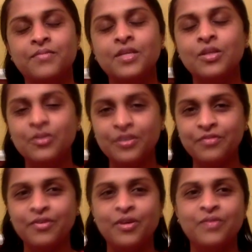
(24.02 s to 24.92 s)
Looking
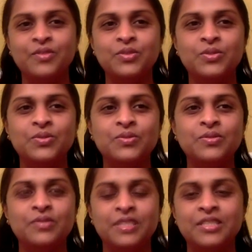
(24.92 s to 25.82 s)
forward to
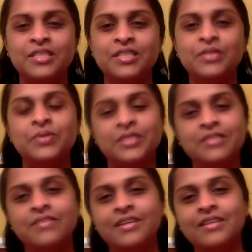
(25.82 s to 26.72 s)

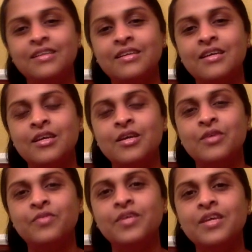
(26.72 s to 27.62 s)
2021,
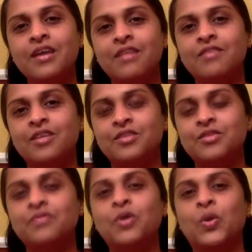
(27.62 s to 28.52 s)
we have lots
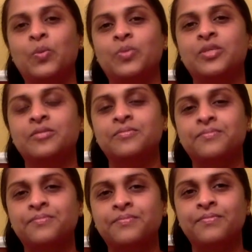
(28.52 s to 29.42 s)
of hope.
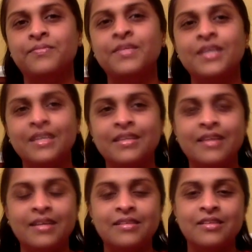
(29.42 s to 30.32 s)
In
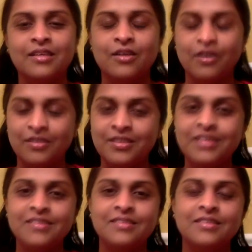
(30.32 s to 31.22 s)
that
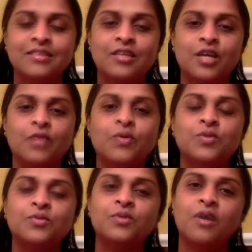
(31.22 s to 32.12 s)
context, I want
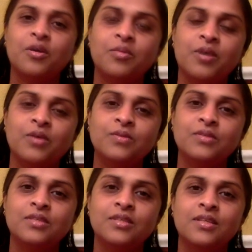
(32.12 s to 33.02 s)
to talk about
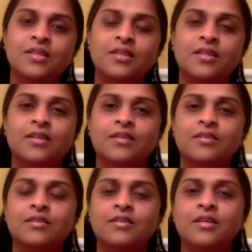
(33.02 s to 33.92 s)

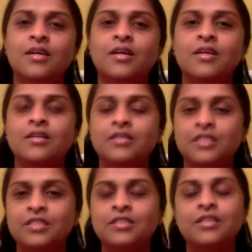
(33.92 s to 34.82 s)
the
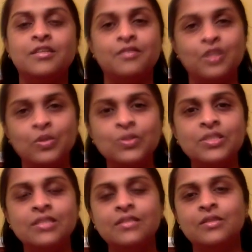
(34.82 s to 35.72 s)
digital
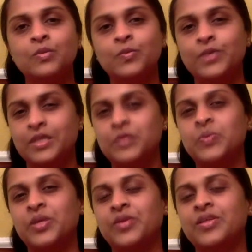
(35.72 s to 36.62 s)
revolution we
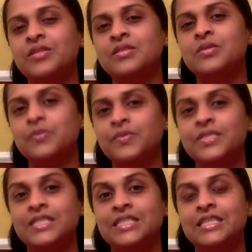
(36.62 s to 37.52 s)
experience, we
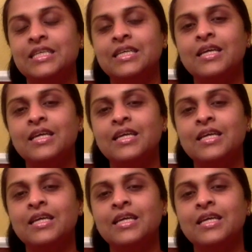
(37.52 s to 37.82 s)
see,